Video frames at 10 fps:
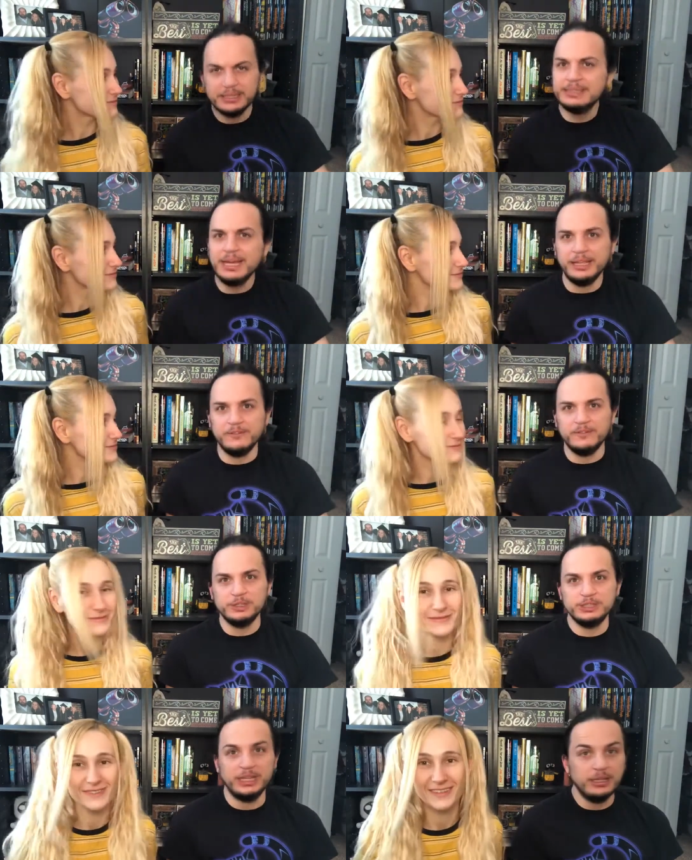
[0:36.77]
Speaker 1: not like first,
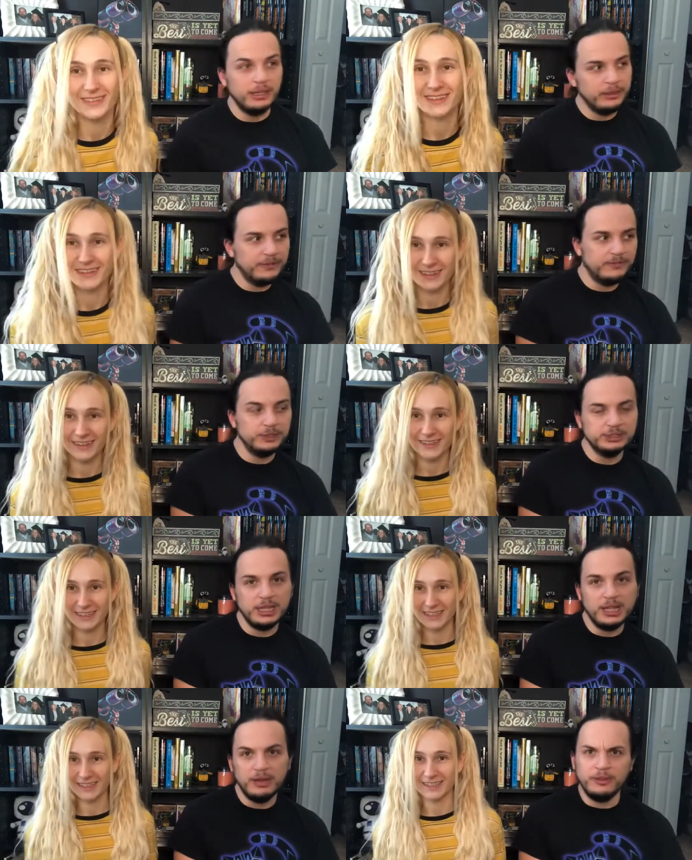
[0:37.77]
like the first
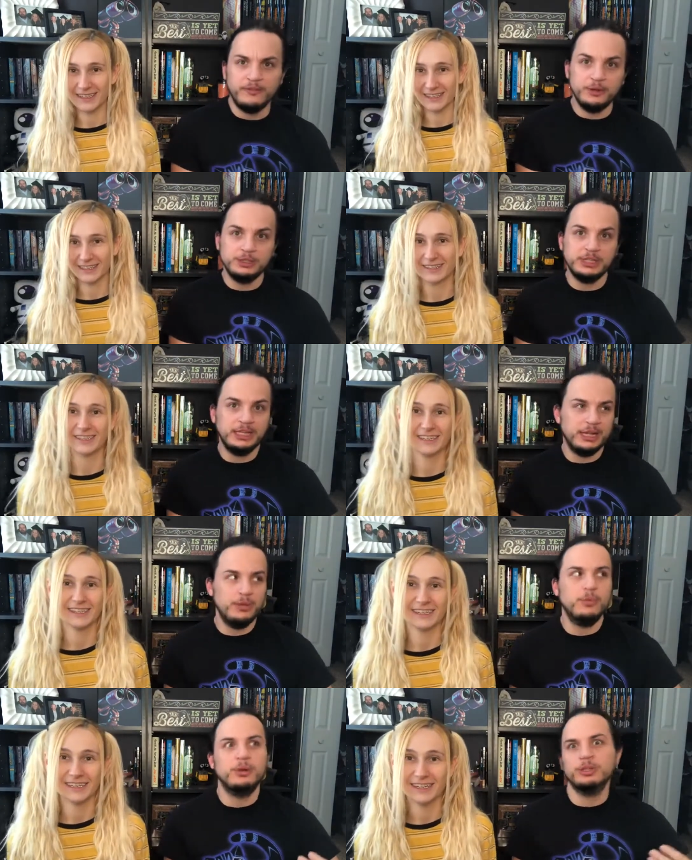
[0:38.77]
time or the first thing that I
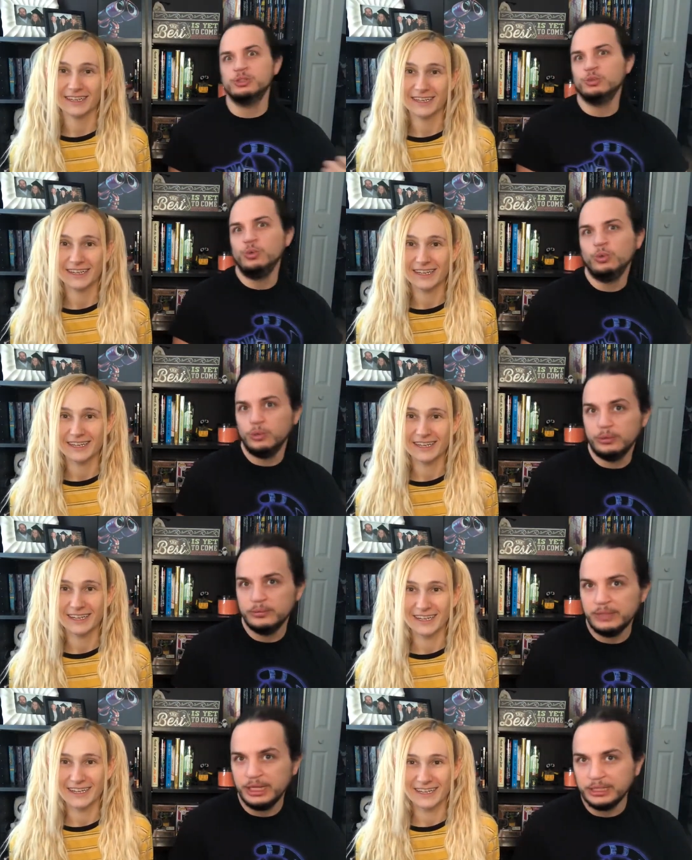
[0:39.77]
wore to school
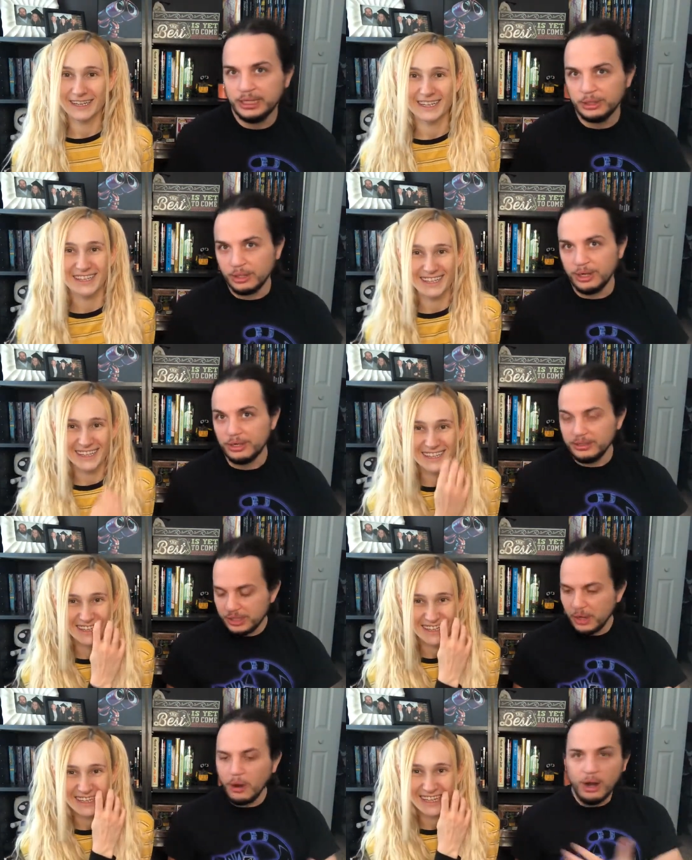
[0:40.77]
in kindergarten. You
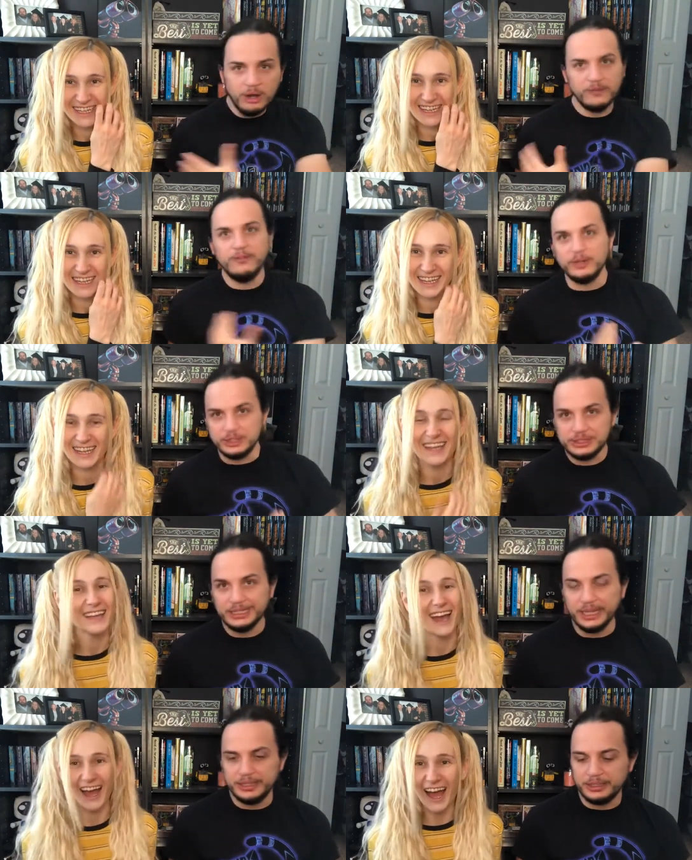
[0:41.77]
know, our first
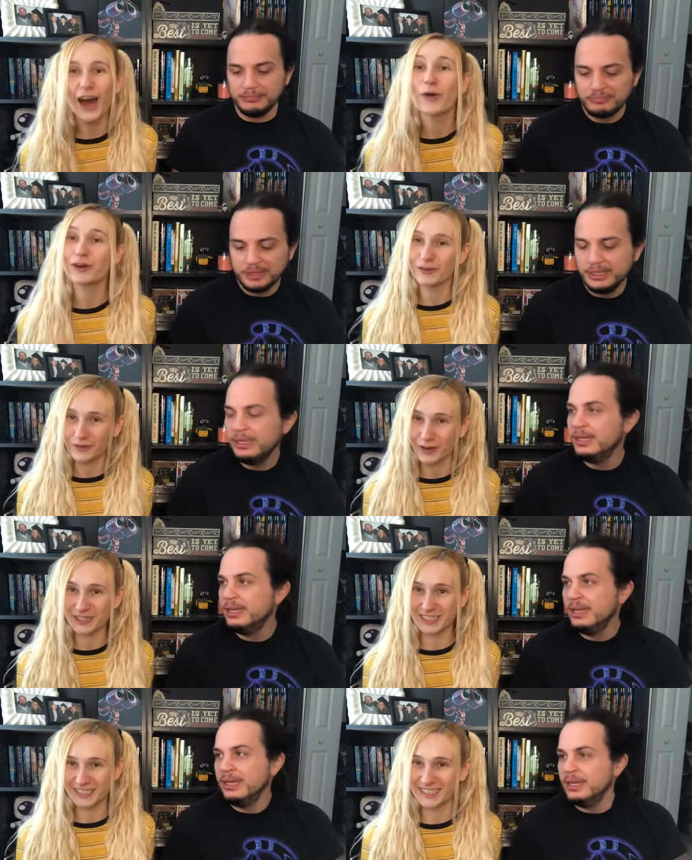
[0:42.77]
together. Yeah,
Speaker 2: our
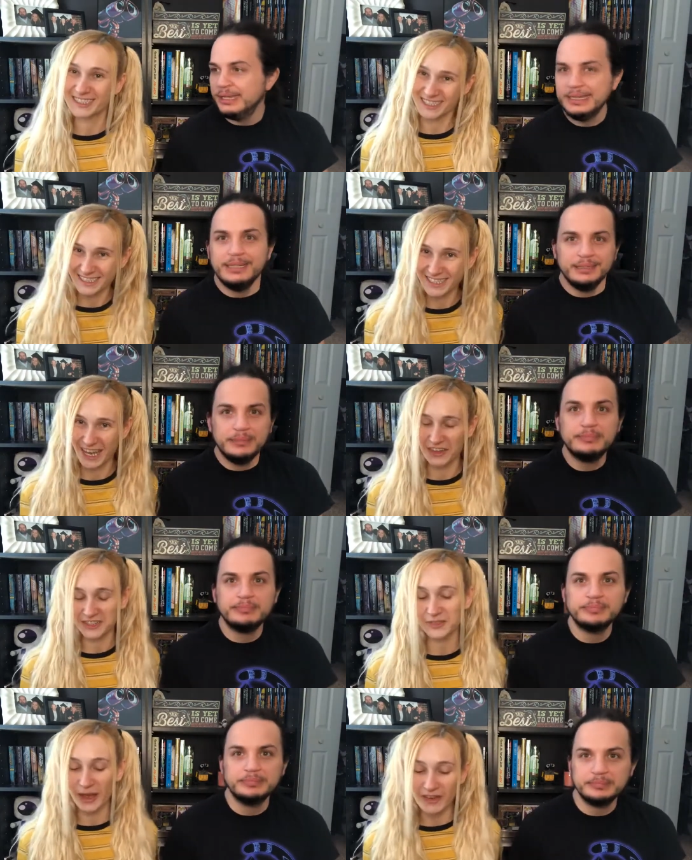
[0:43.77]
firsts together.
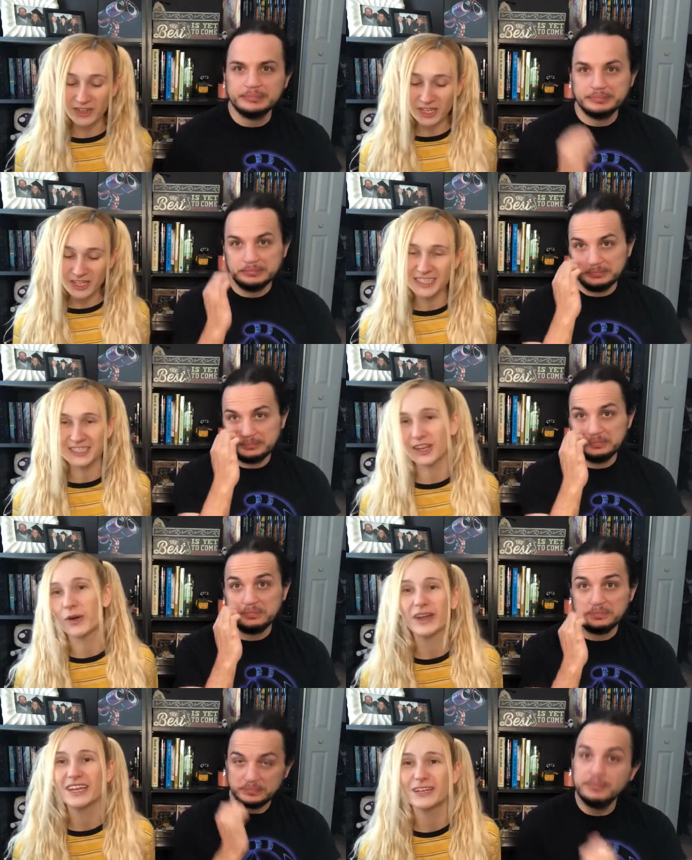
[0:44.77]
So I have a little list
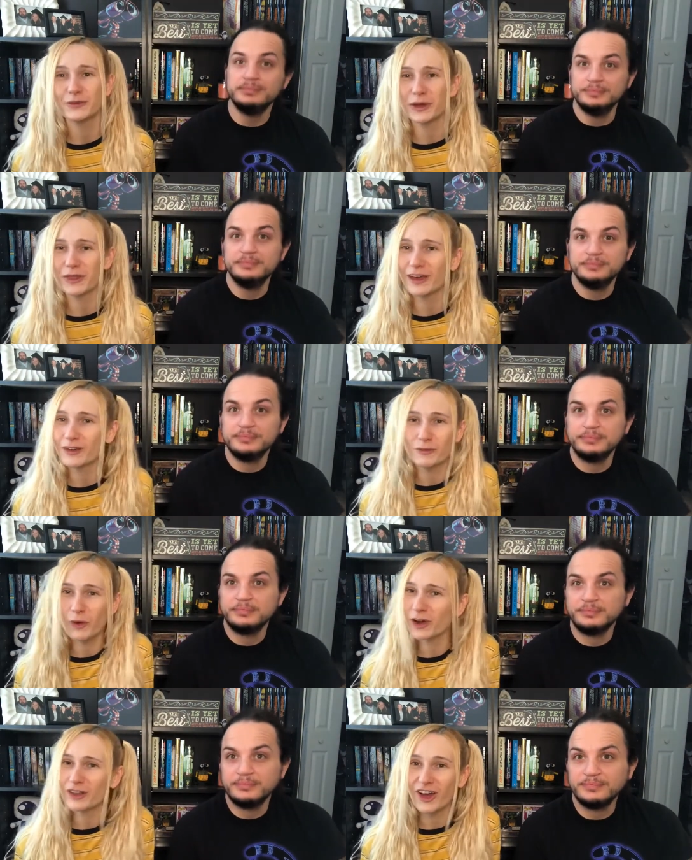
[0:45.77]
going. And if mm-hmm. we think of more
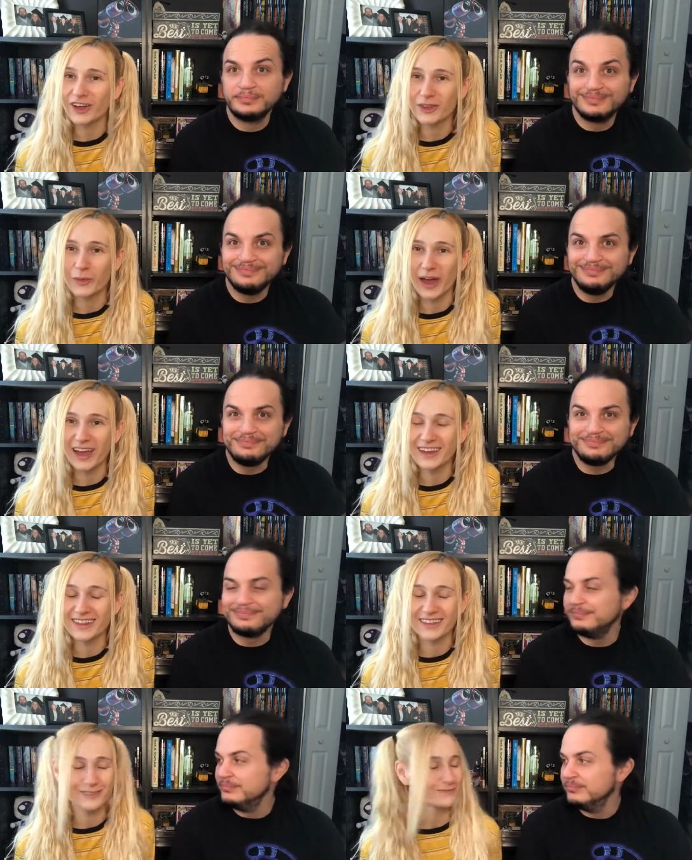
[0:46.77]
along the way,
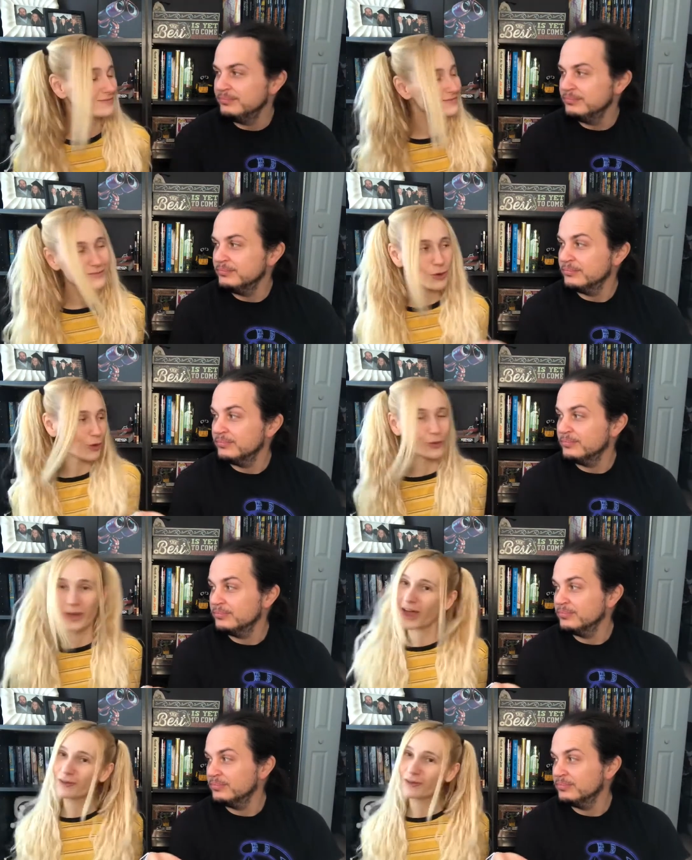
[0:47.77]
then cool, we have